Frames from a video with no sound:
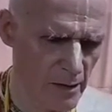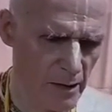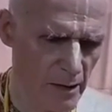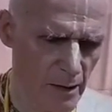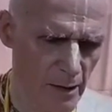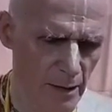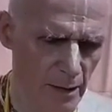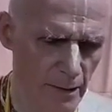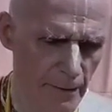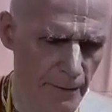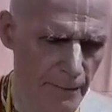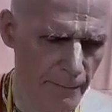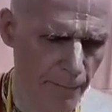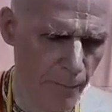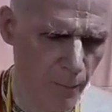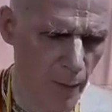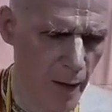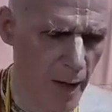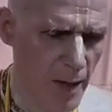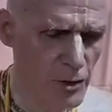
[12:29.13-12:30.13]

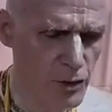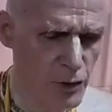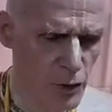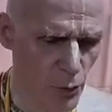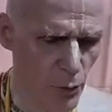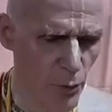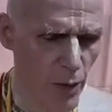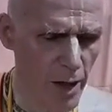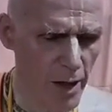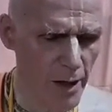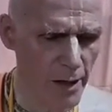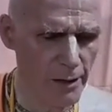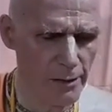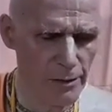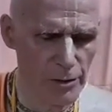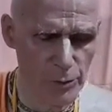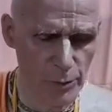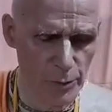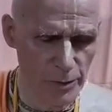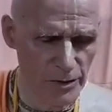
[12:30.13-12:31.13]
As to why
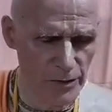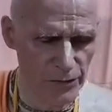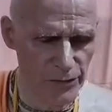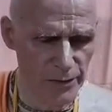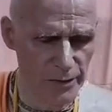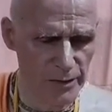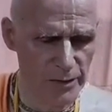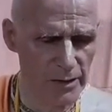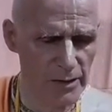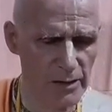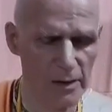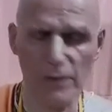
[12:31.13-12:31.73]
specifically,